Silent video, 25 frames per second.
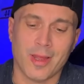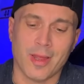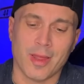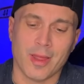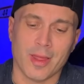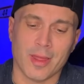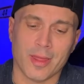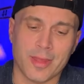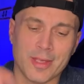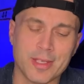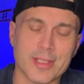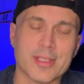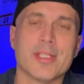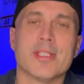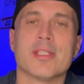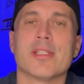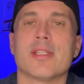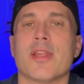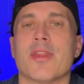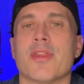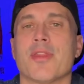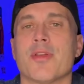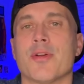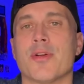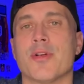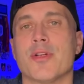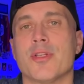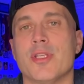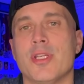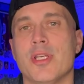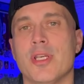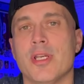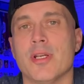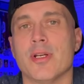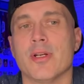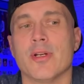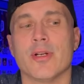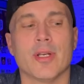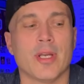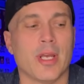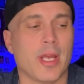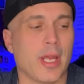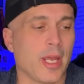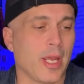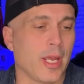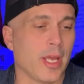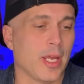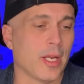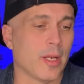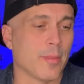This is the third year,
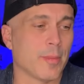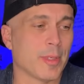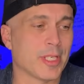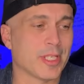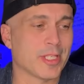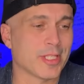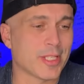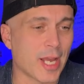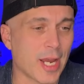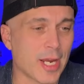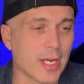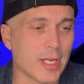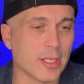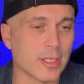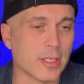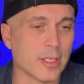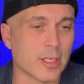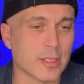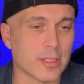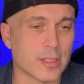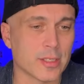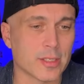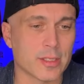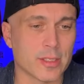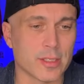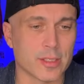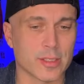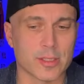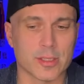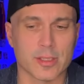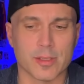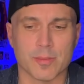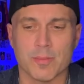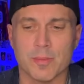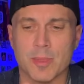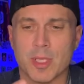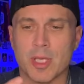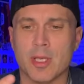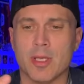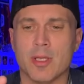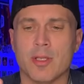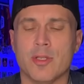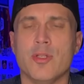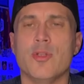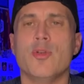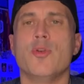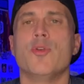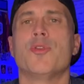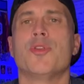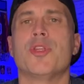and I'm excited because this is some
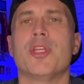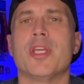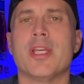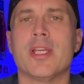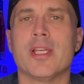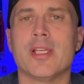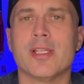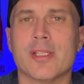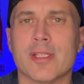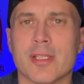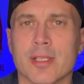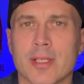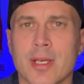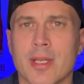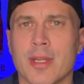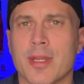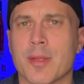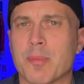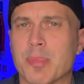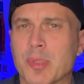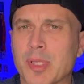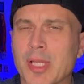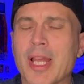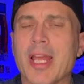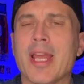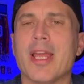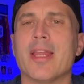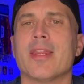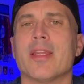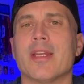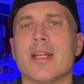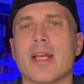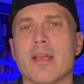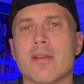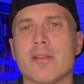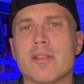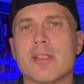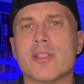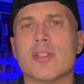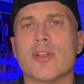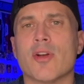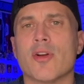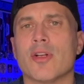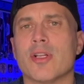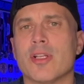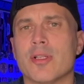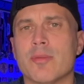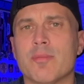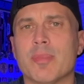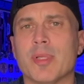new things. The plan that I
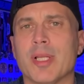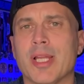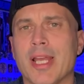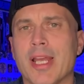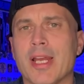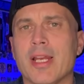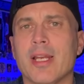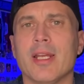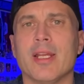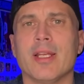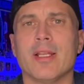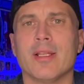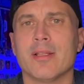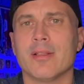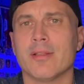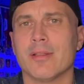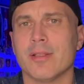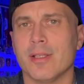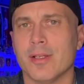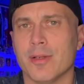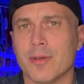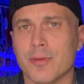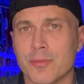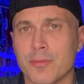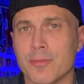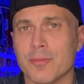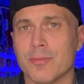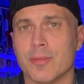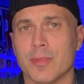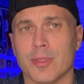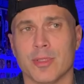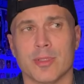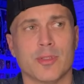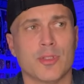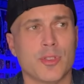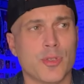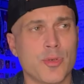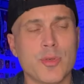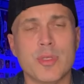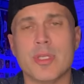started planning, 2